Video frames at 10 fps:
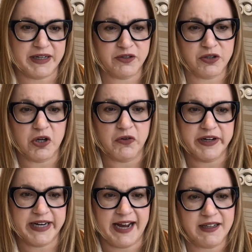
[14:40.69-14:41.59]
So you go to
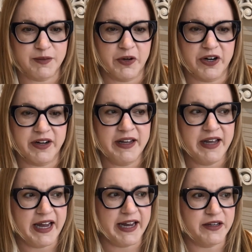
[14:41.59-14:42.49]
an expert
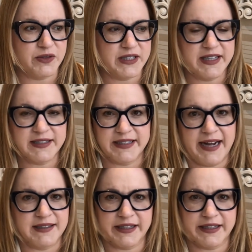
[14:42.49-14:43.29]
and you see these ads.